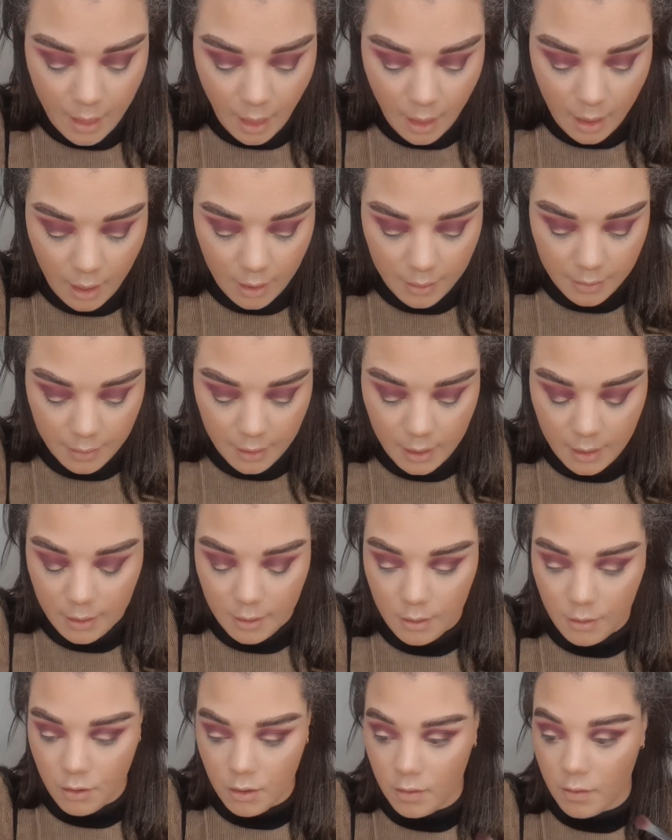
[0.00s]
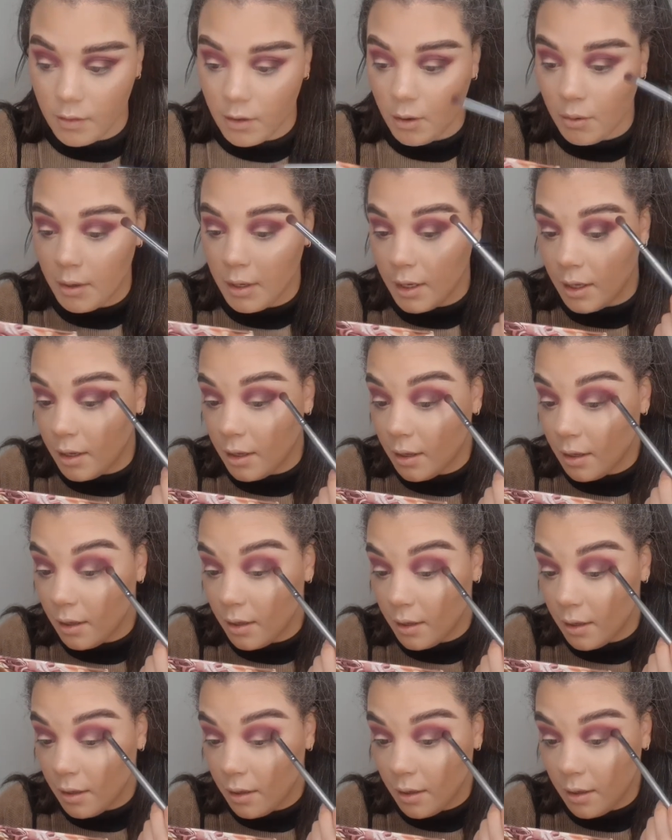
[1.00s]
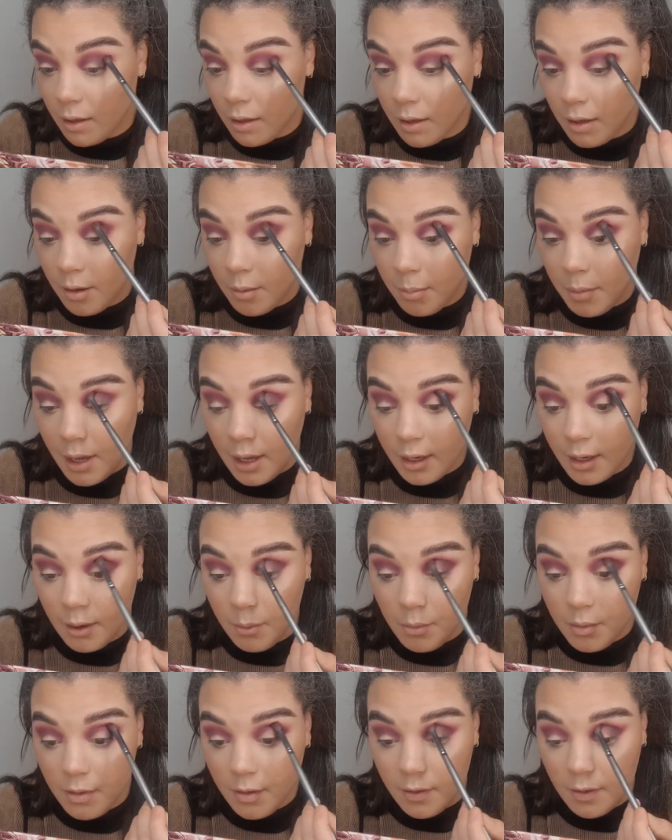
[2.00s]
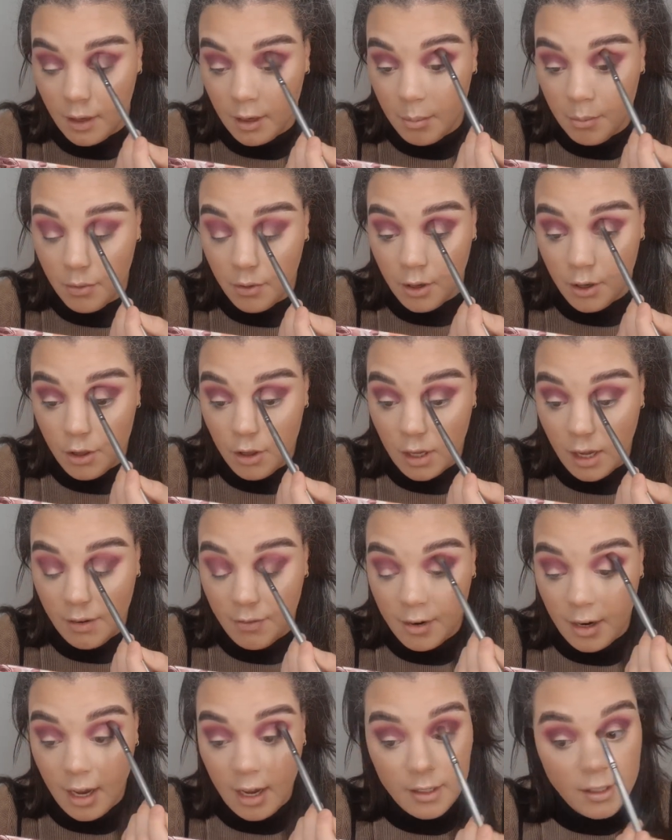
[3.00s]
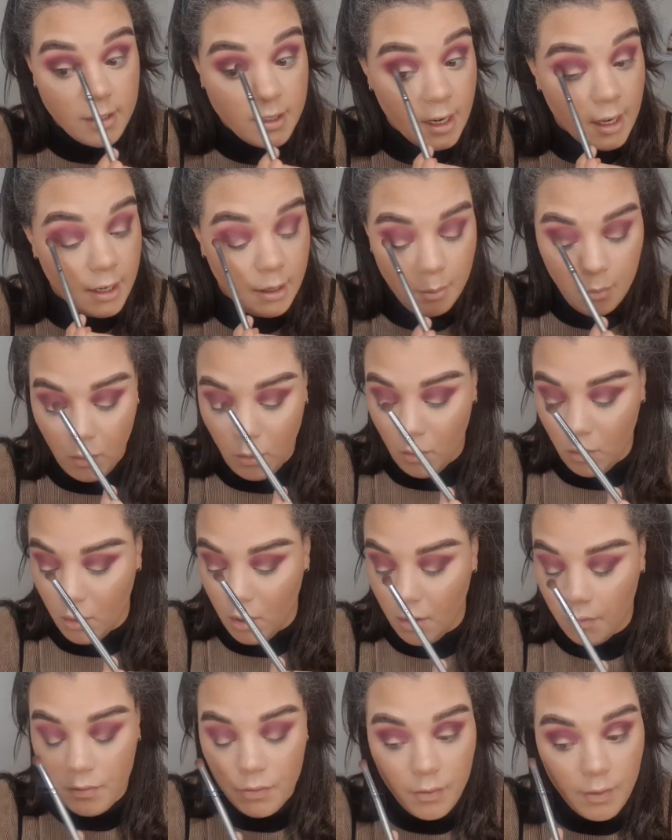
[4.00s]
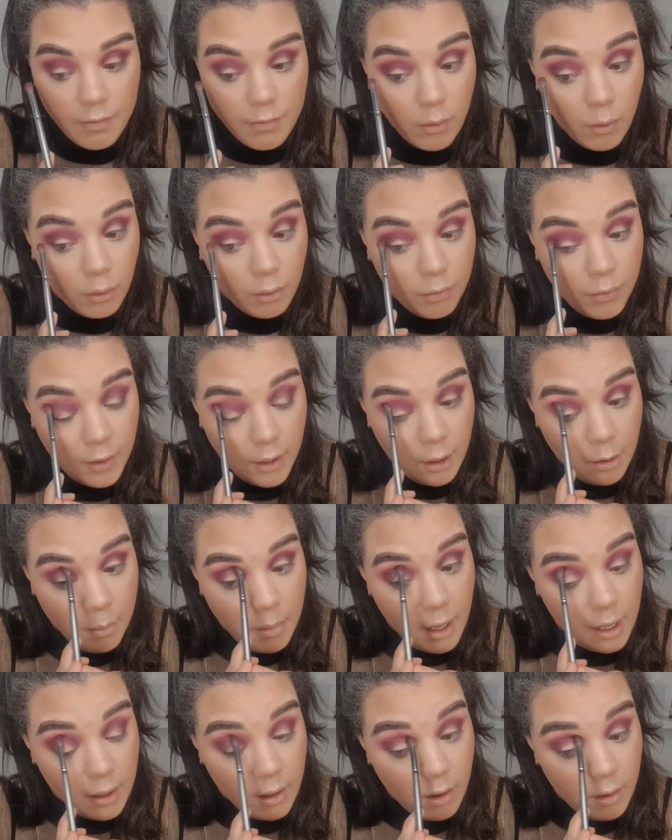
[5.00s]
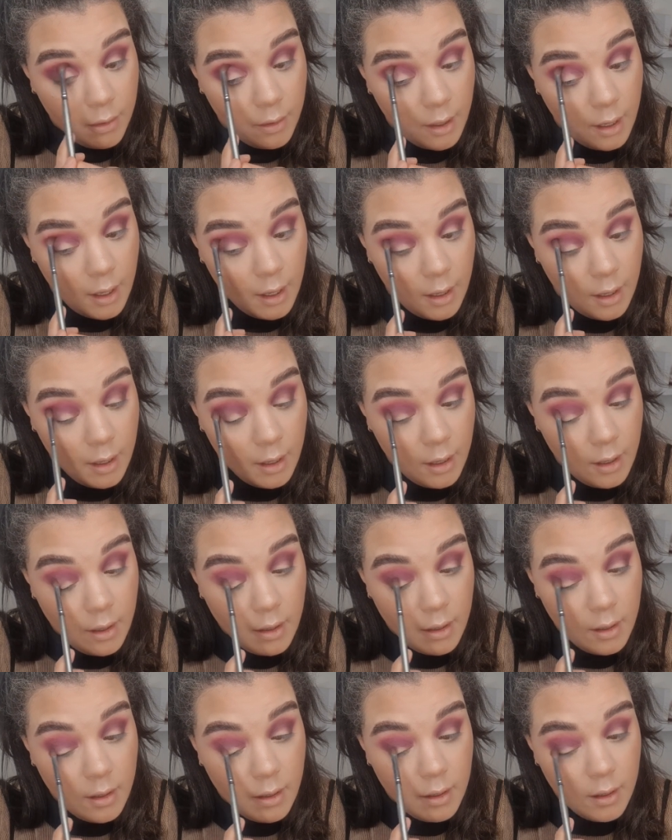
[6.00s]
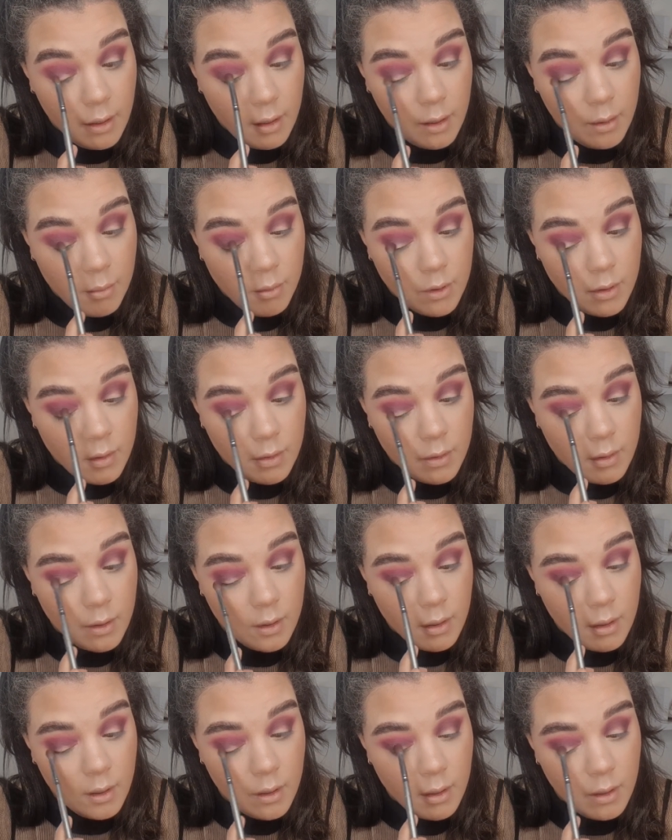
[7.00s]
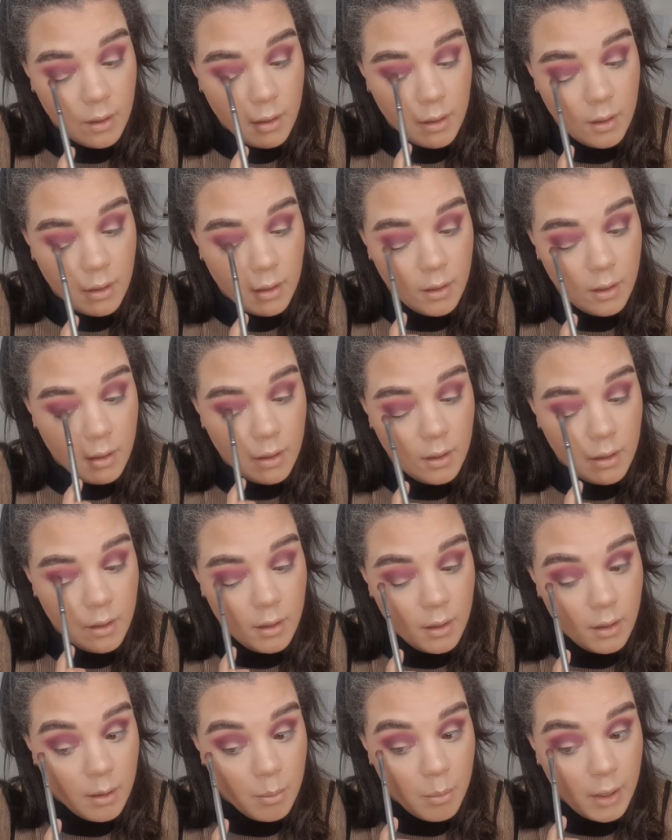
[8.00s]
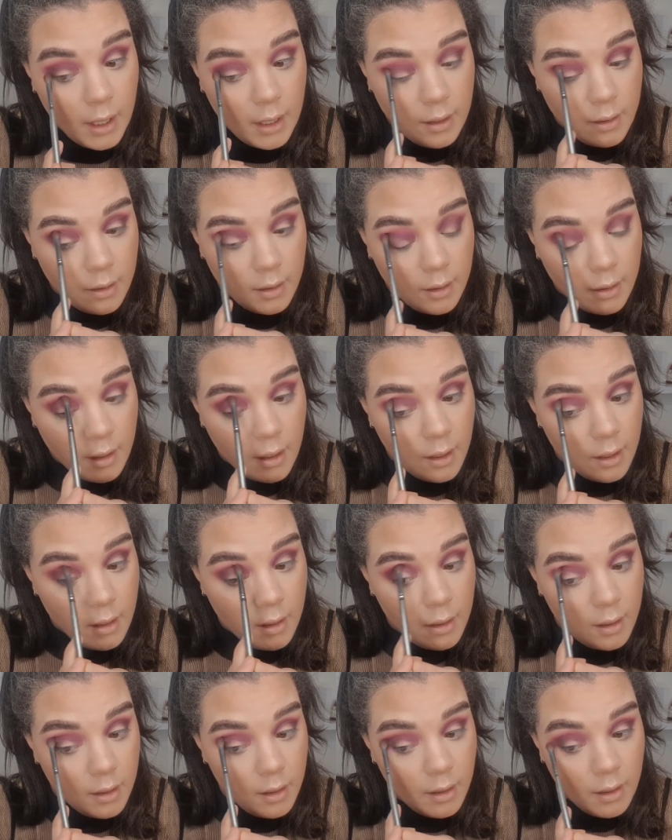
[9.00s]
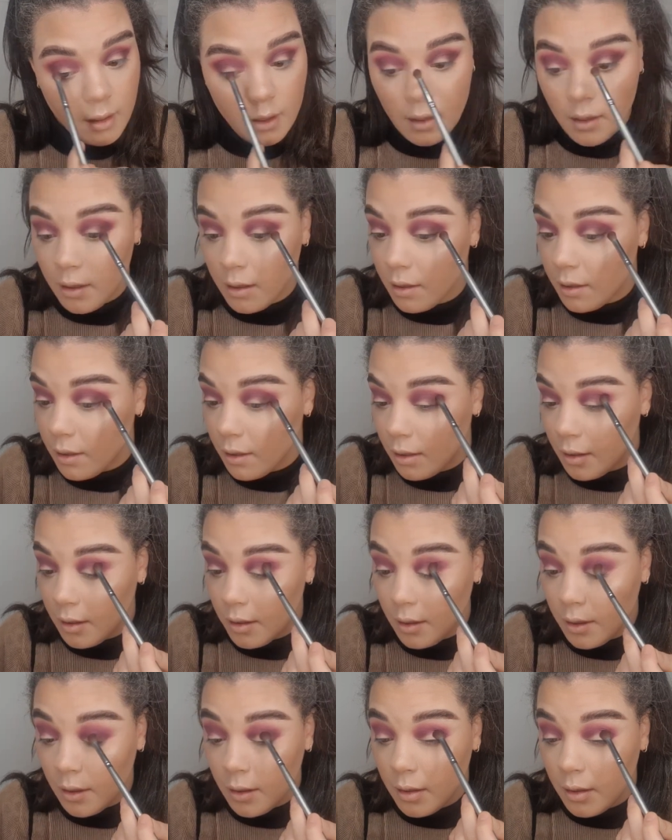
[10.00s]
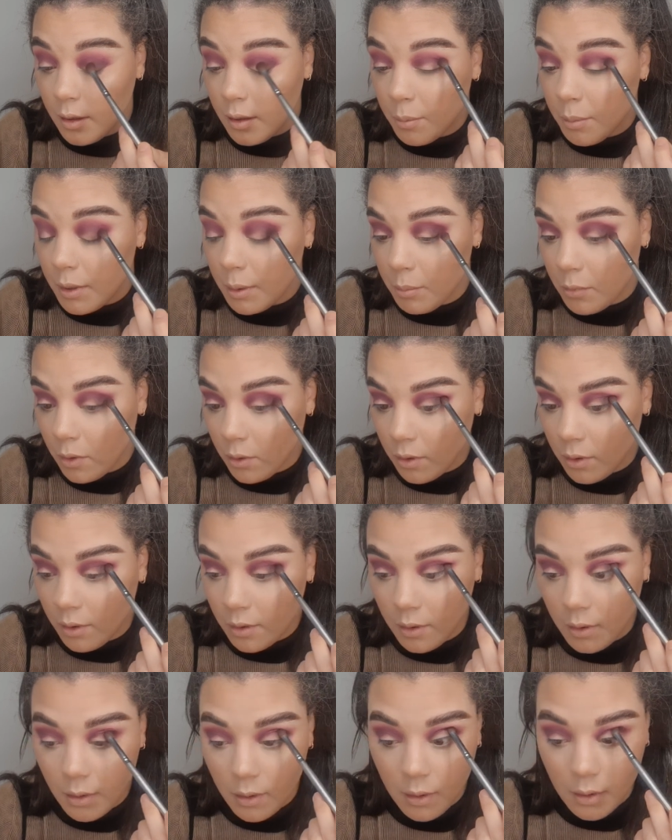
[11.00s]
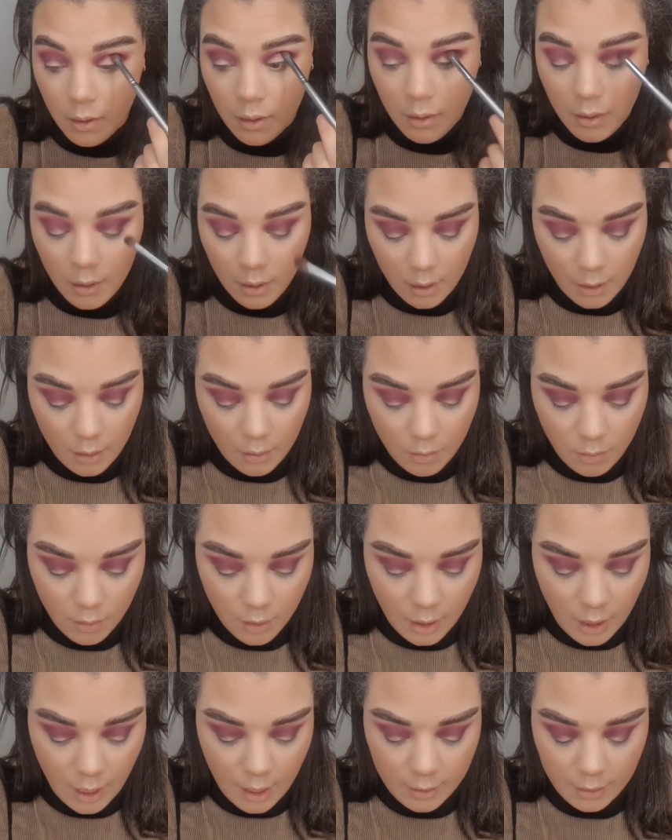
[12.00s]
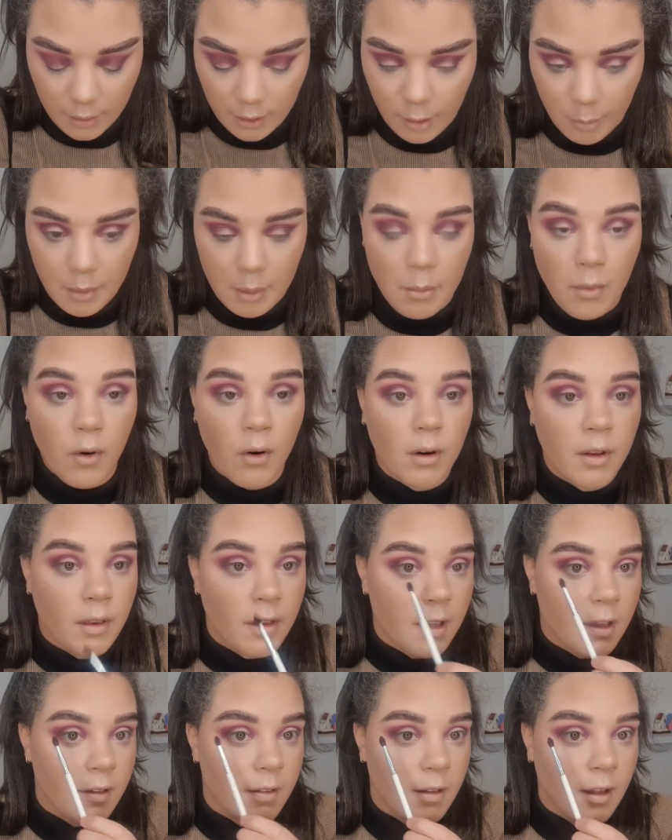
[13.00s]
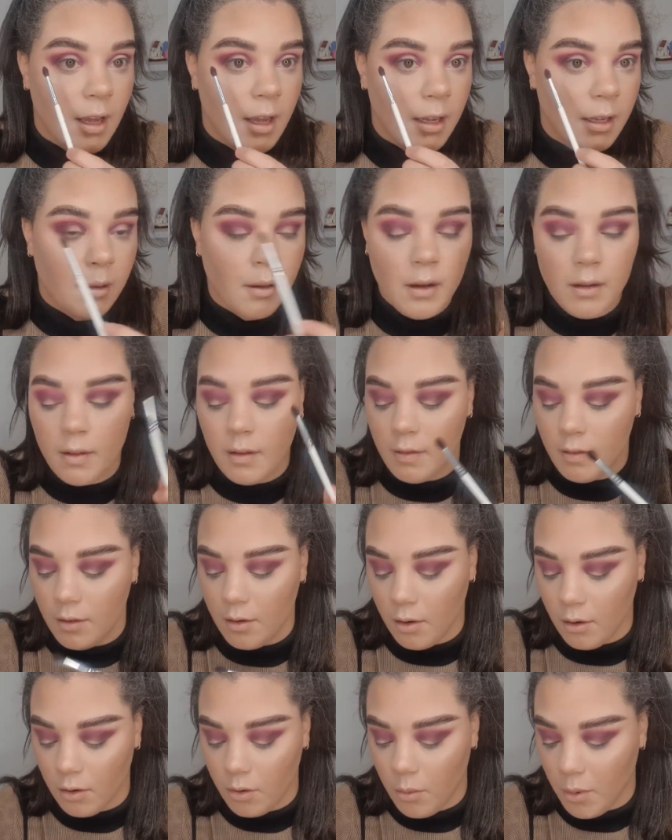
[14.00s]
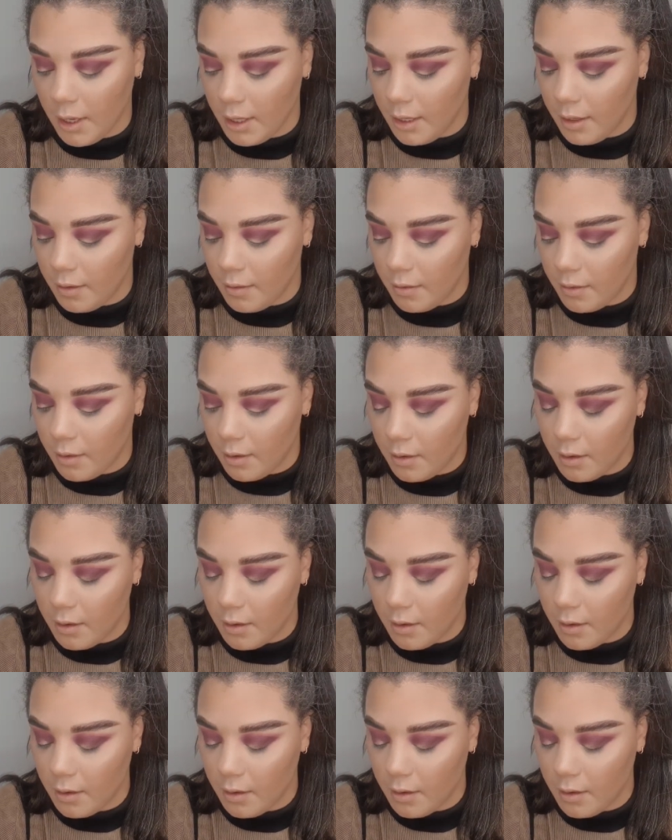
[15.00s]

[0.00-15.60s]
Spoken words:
And then just going back in with the same brush. I haven't added any more of Fall For You back on there. And I'm just blending that a bit more. Just going to add a little bit more on this eye because it's not quite as,